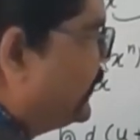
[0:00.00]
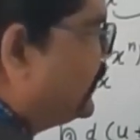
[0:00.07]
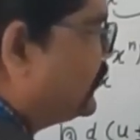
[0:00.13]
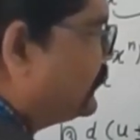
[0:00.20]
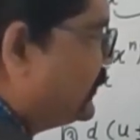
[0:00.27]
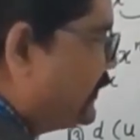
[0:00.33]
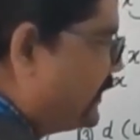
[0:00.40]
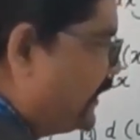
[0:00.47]

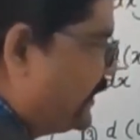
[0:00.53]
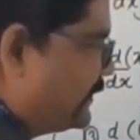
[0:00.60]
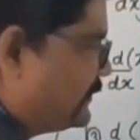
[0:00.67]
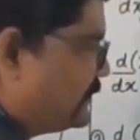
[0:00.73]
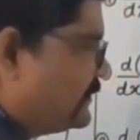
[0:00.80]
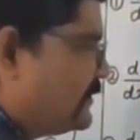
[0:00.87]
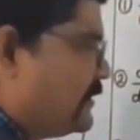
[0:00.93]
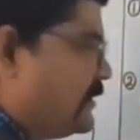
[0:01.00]
into
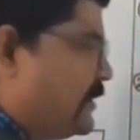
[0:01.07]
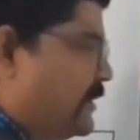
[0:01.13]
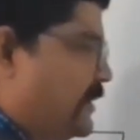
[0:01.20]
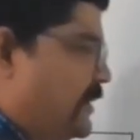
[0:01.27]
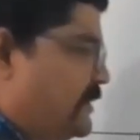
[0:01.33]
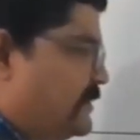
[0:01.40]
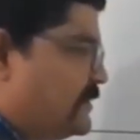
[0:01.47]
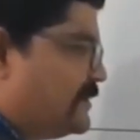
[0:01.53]
dx
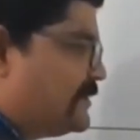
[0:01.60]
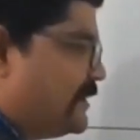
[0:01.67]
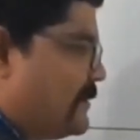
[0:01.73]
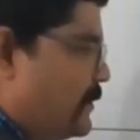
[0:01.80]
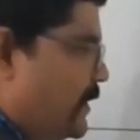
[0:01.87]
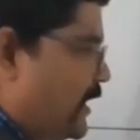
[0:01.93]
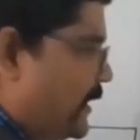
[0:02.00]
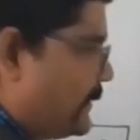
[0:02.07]
is
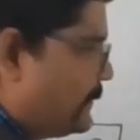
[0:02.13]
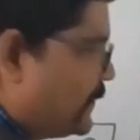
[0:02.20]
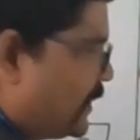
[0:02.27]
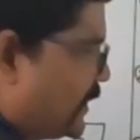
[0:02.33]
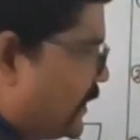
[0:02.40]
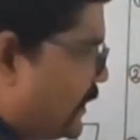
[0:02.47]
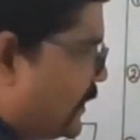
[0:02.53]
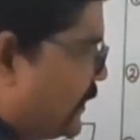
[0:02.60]

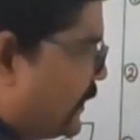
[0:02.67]
simply